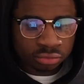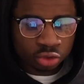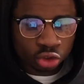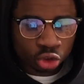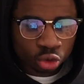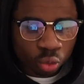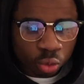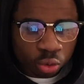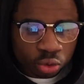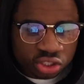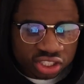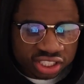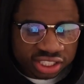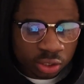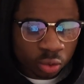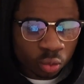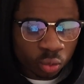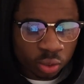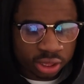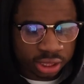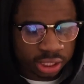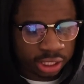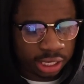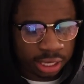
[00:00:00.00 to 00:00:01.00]
you will still
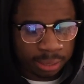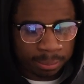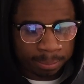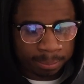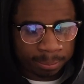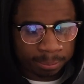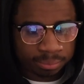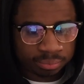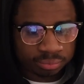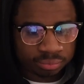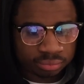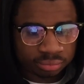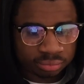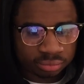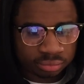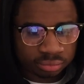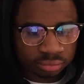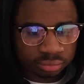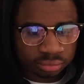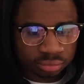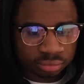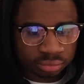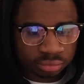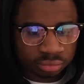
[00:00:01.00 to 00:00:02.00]
win the game.
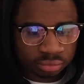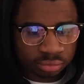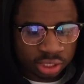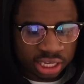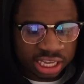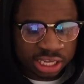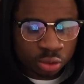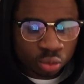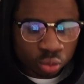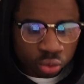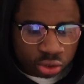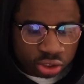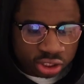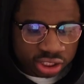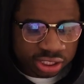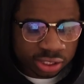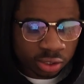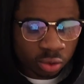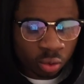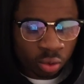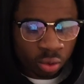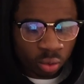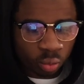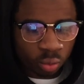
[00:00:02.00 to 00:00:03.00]
You will
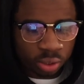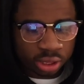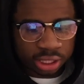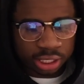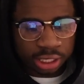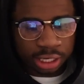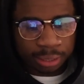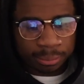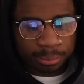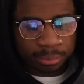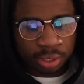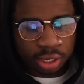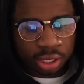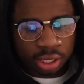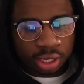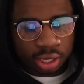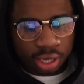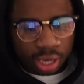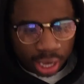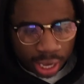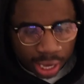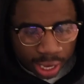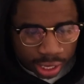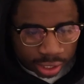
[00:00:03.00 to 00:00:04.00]
still win the game.
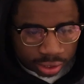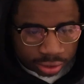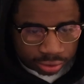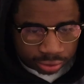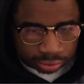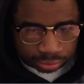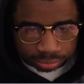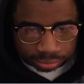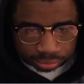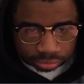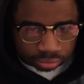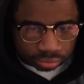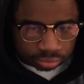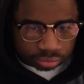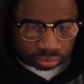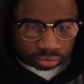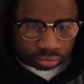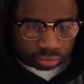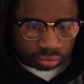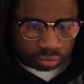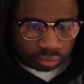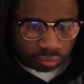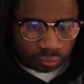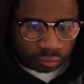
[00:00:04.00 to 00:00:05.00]
And
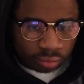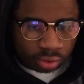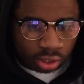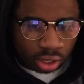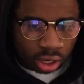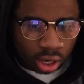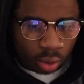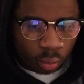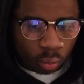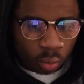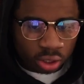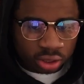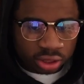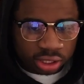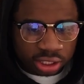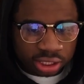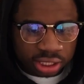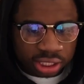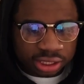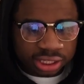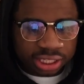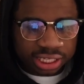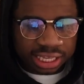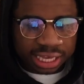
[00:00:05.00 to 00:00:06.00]
one thing
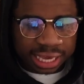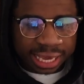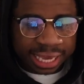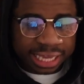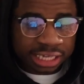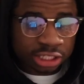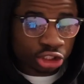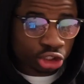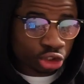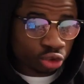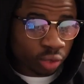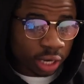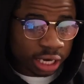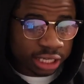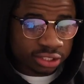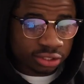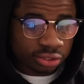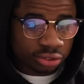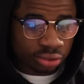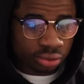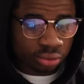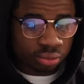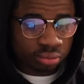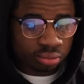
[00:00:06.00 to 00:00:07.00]
that they can try
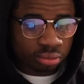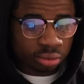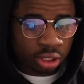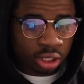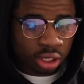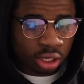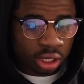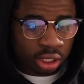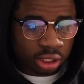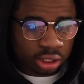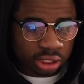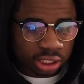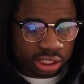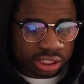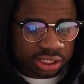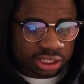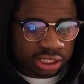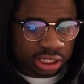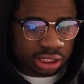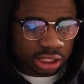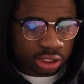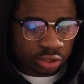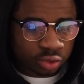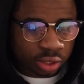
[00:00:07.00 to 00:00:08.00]
to do, let's
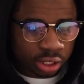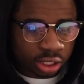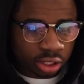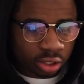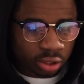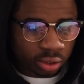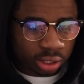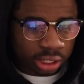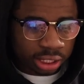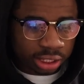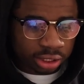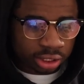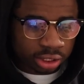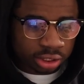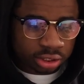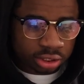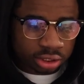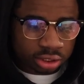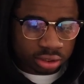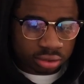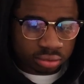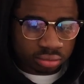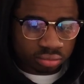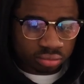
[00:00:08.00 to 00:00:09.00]
say they try to go like
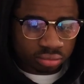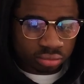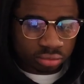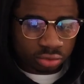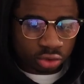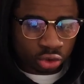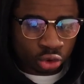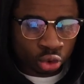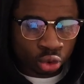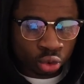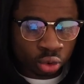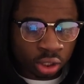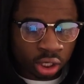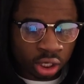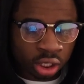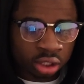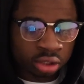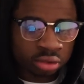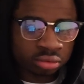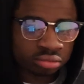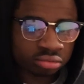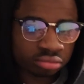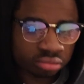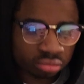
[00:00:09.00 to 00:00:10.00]
this to, I